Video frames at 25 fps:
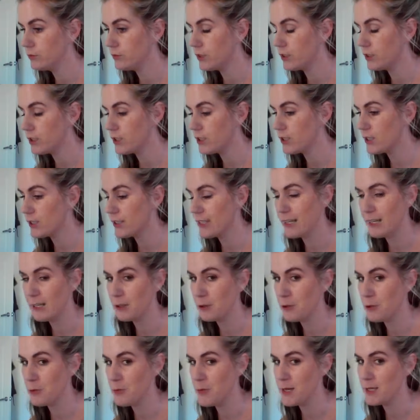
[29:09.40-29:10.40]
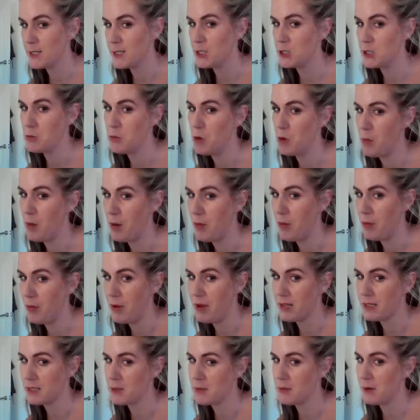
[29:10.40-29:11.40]
just seen a little message pop up
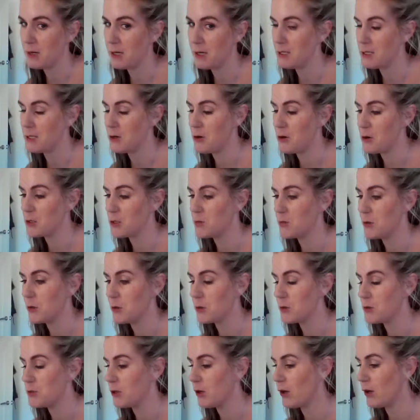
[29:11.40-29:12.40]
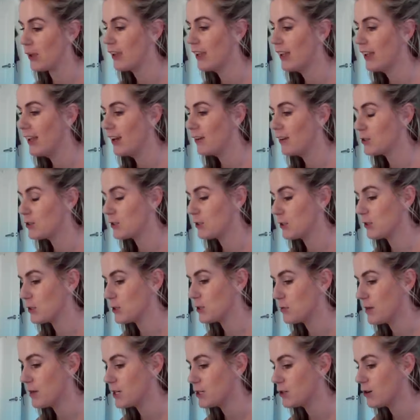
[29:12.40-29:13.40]
about somebody who's in hospital. So just
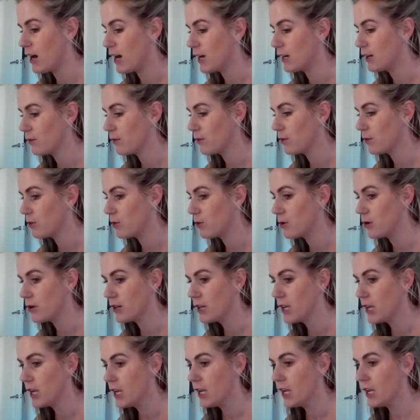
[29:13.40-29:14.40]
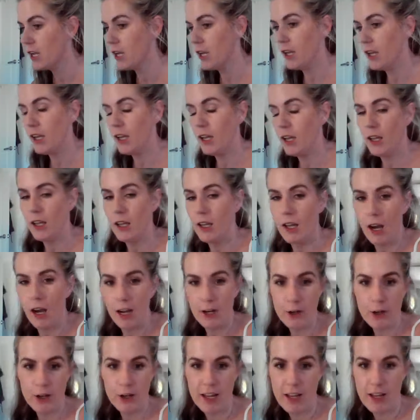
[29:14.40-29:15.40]
lost my train of thought. I
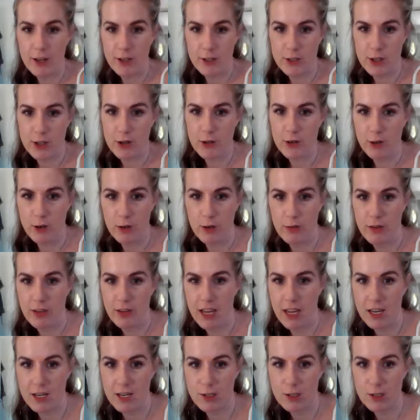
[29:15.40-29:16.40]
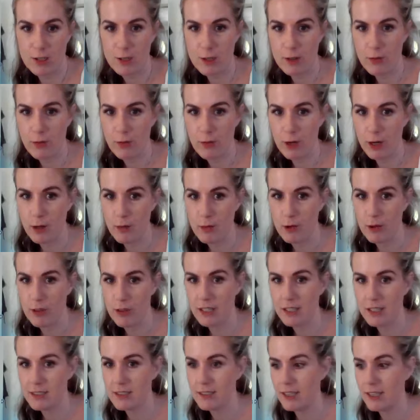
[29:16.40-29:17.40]
don't know how to turn notifications off when I'm on
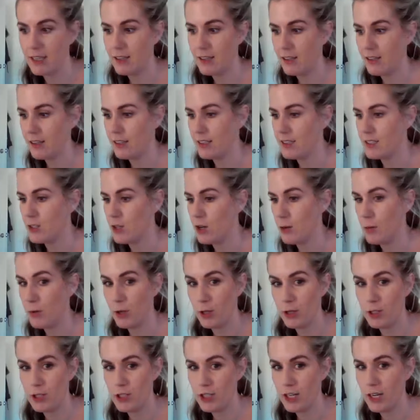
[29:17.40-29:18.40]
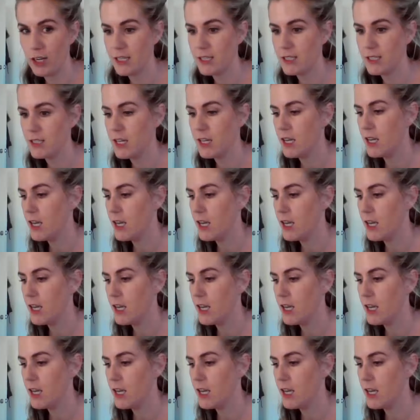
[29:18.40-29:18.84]
this thing, so I apologise.